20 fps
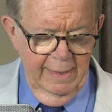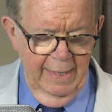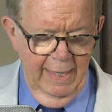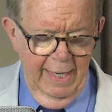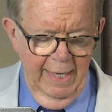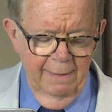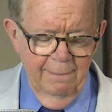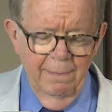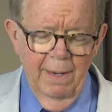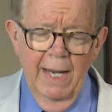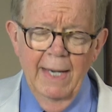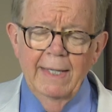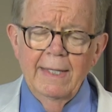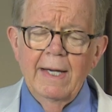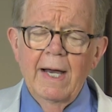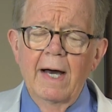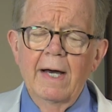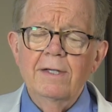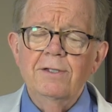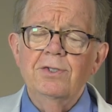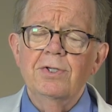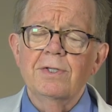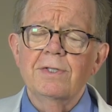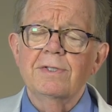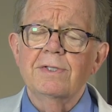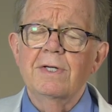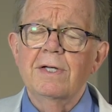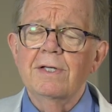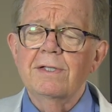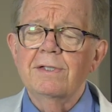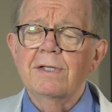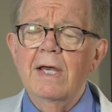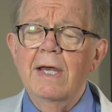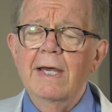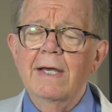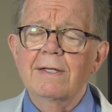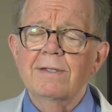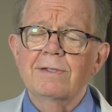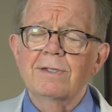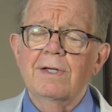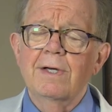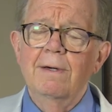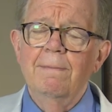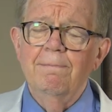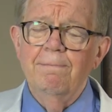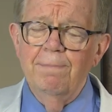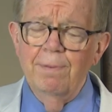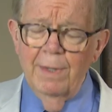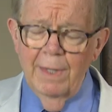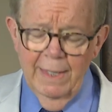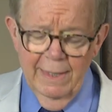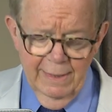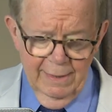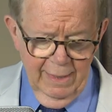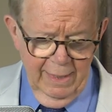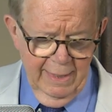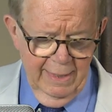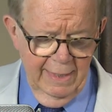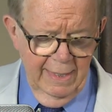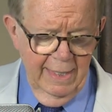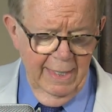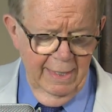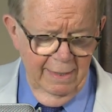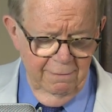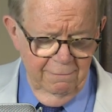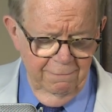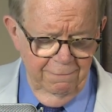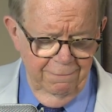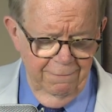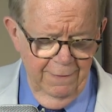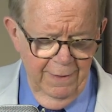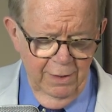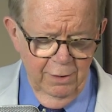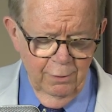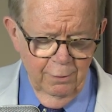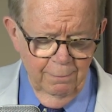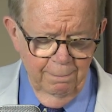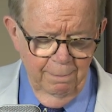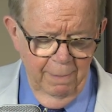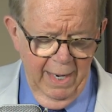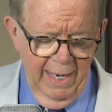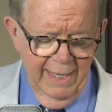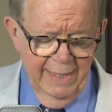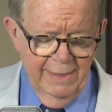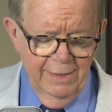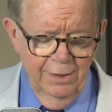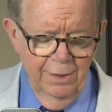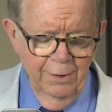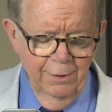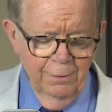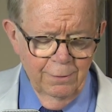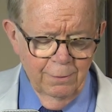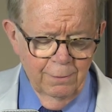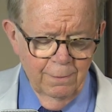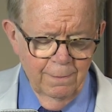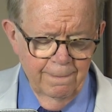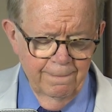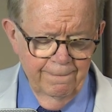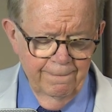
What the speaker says: And my consciousness is completely infilled by you.